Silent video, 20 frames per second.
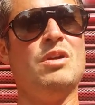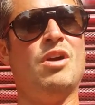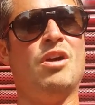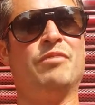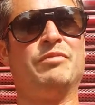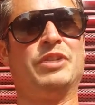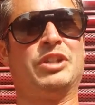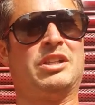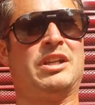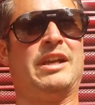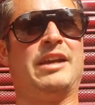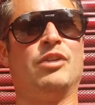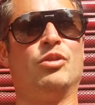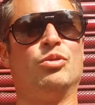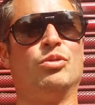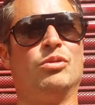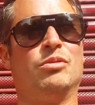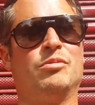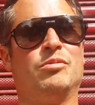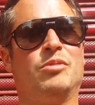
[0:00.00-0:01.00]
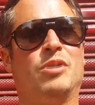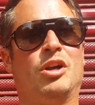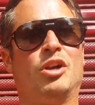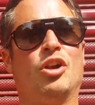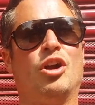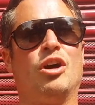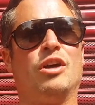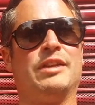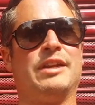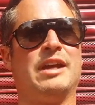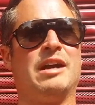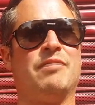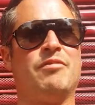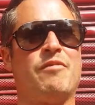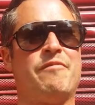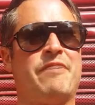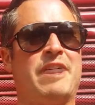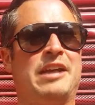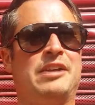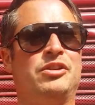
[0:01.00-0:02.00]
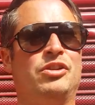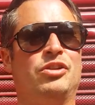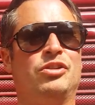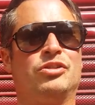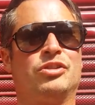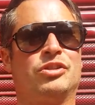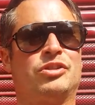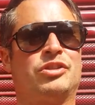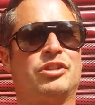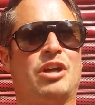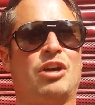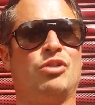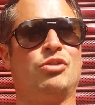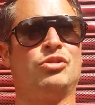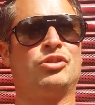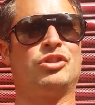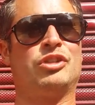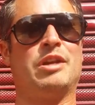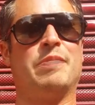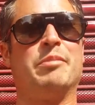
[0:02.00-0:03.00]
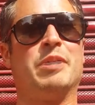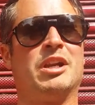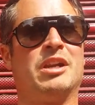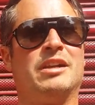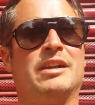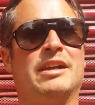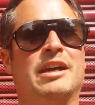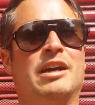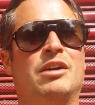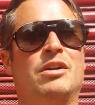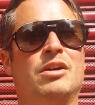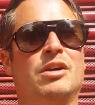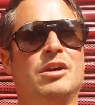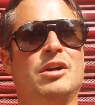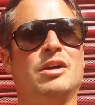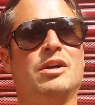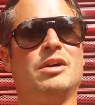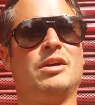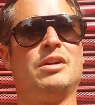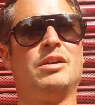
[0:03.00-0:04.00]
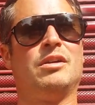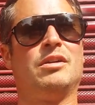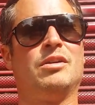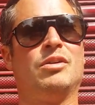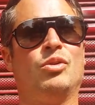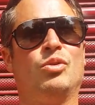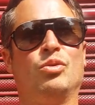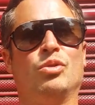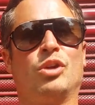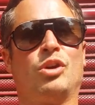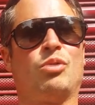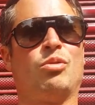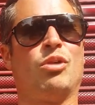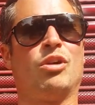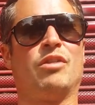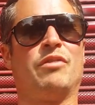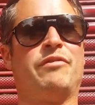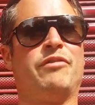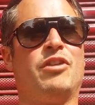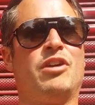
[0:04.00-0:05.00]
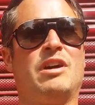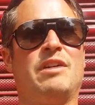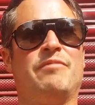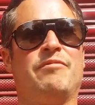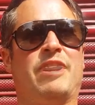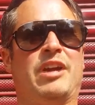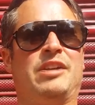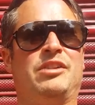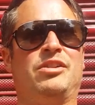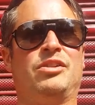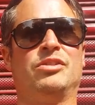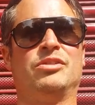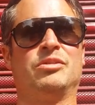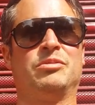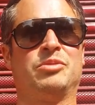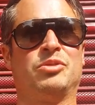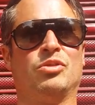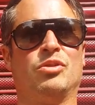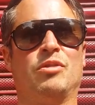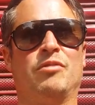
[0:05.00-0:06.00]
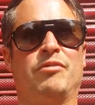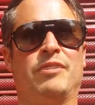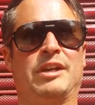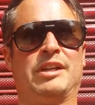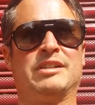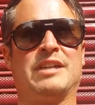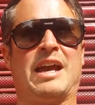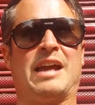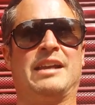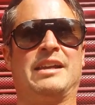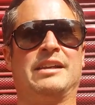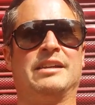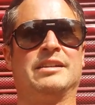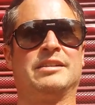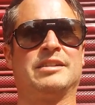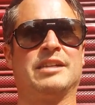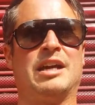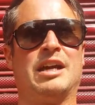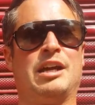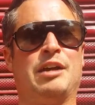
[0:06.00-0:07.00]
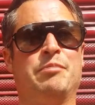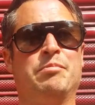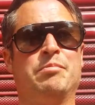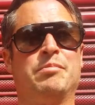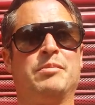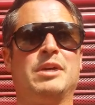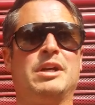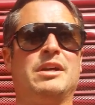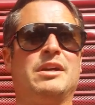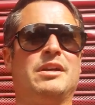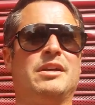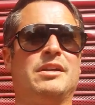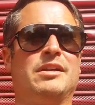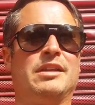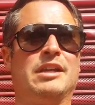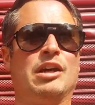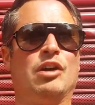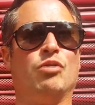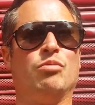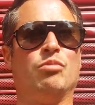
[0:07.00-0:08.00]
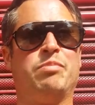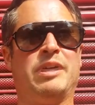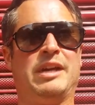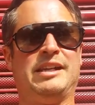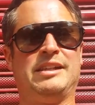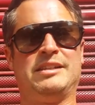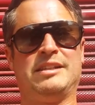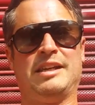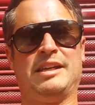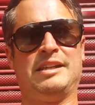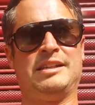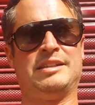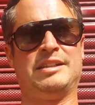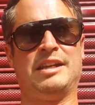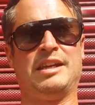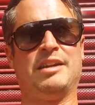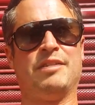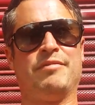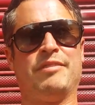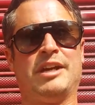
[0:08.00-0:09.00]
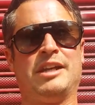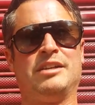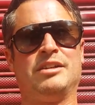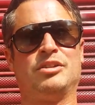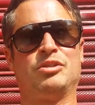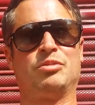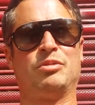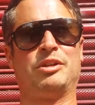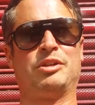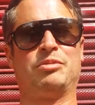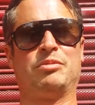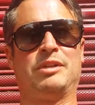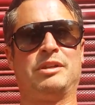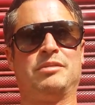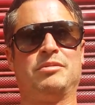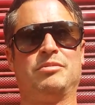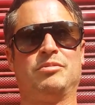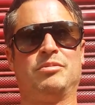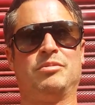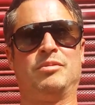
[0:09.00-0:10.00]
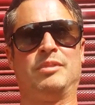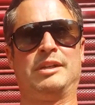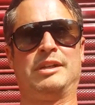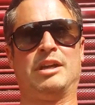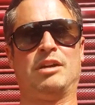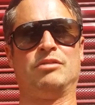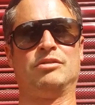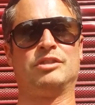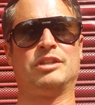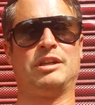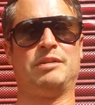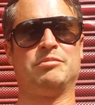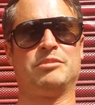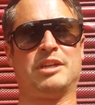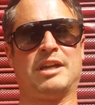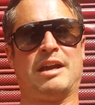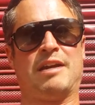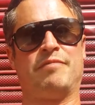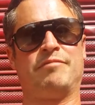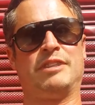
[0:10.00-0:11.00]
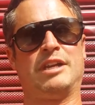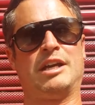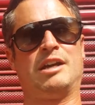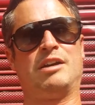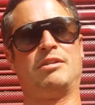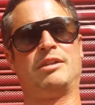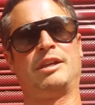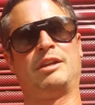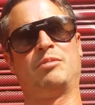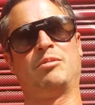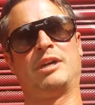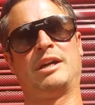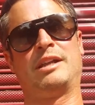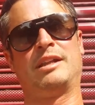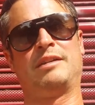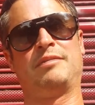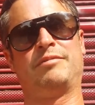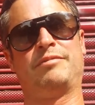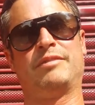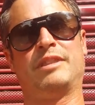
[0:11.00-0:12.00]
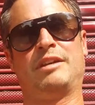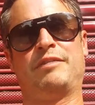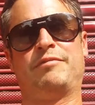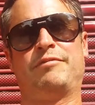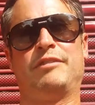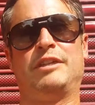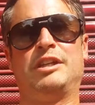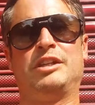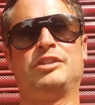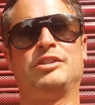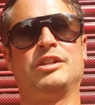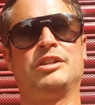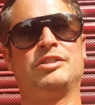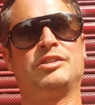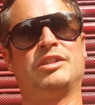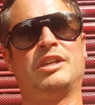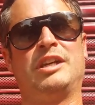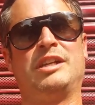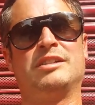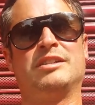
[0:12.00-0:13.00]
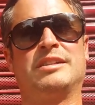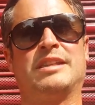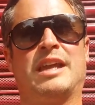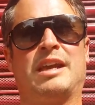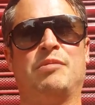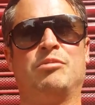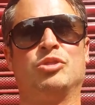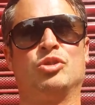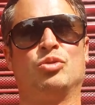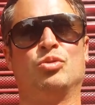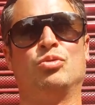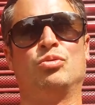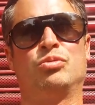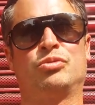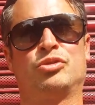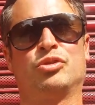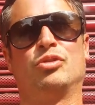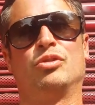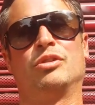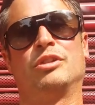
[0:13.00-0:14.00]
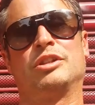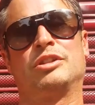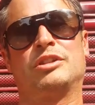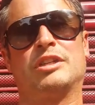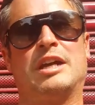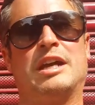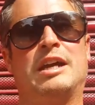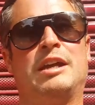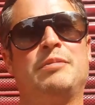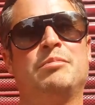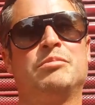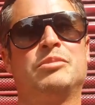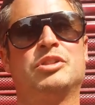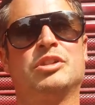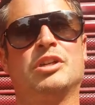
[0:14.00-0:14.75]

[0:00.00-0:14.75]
Obviously a lot of the other venues are so similar now. All the qualifying venues are sort of exactly the same. The old PTC events, which we don't seem to have now anyway, they finished this season, they was all sort of the same.